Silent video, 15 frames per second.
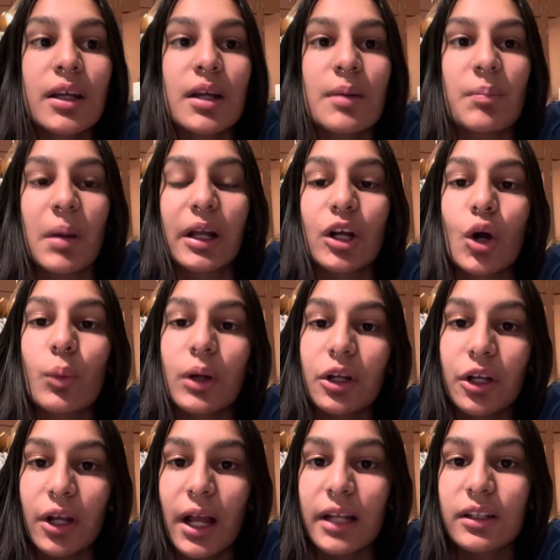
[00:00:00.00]
my
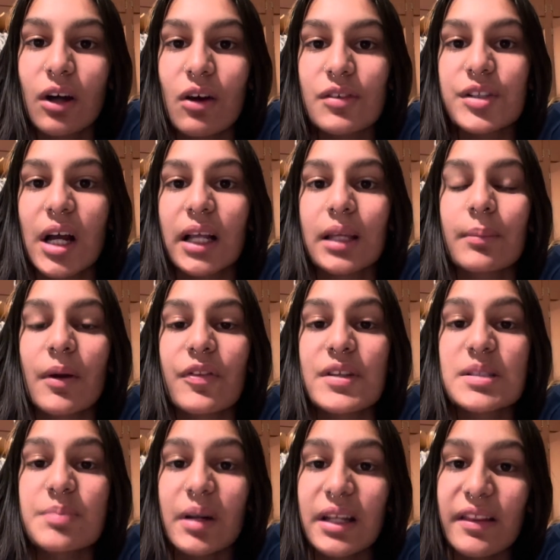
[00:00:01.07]
coworker had called talking about this
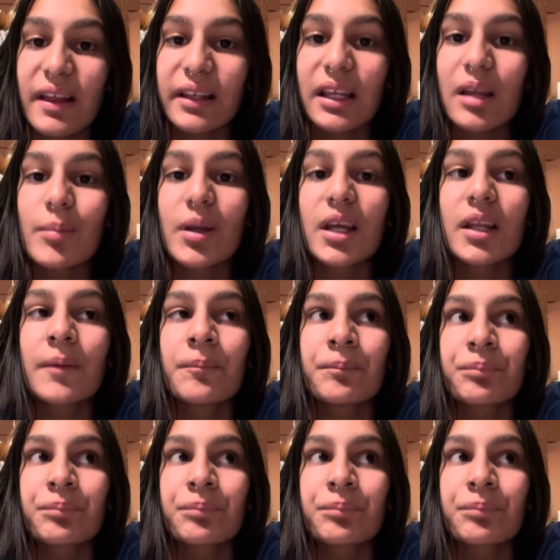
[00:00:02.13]
bunny that came in